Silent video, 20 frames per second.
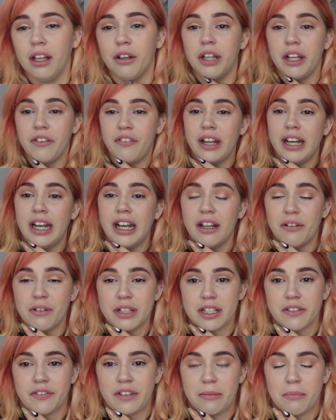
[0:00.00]
They found that it
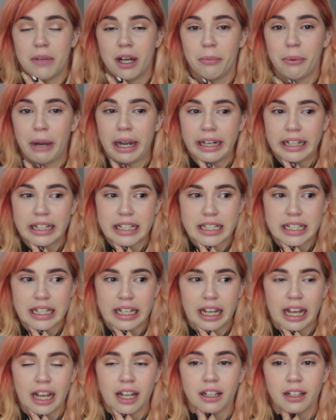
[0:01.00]
was a female
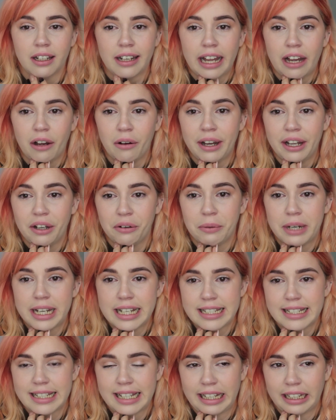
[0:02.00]
pregnancy, and now I
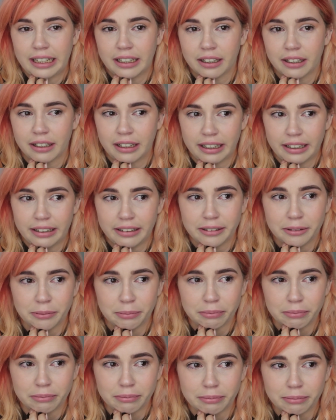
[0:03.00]
always think that
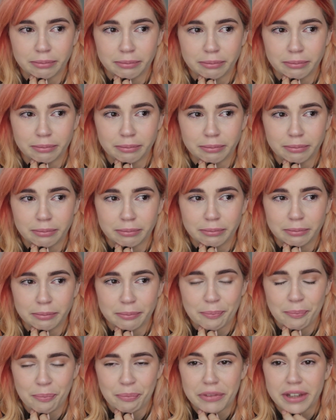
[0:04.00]

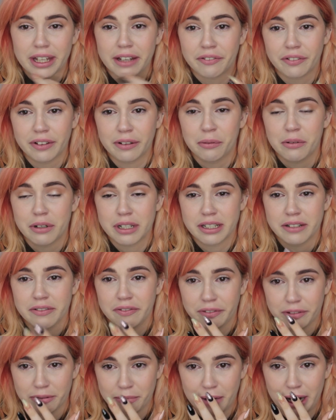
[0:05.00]
if it
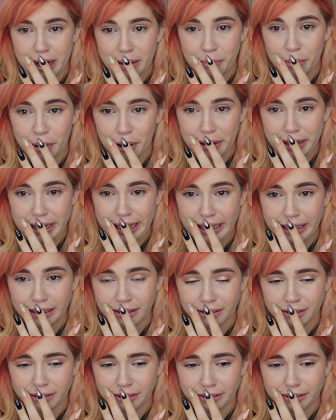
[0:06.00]
wasn't for my body,